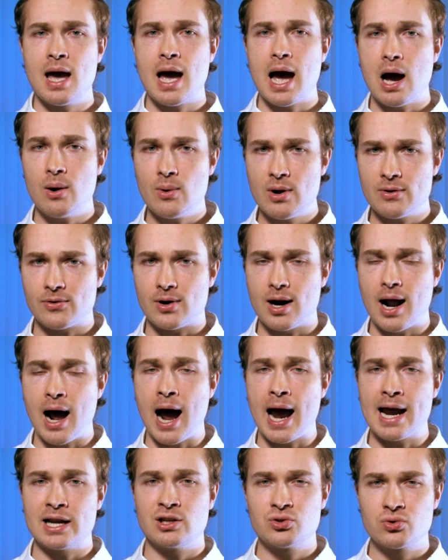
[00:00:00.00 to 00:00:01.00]
However,
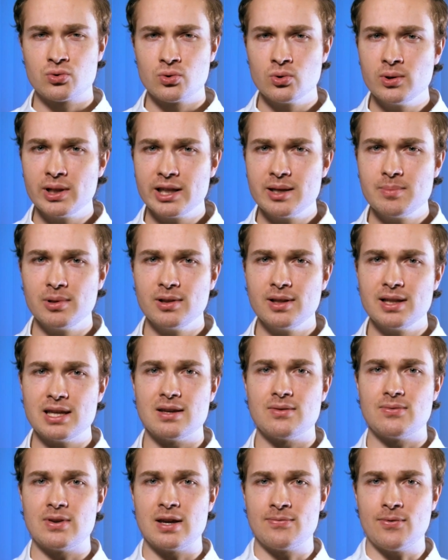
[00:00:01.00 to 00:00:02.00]
I truly
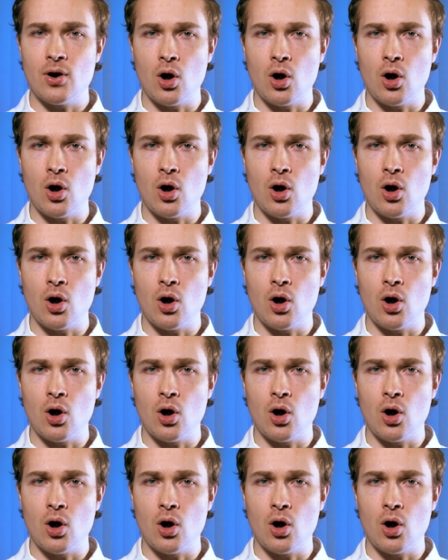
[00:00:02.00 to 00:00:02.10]
believe if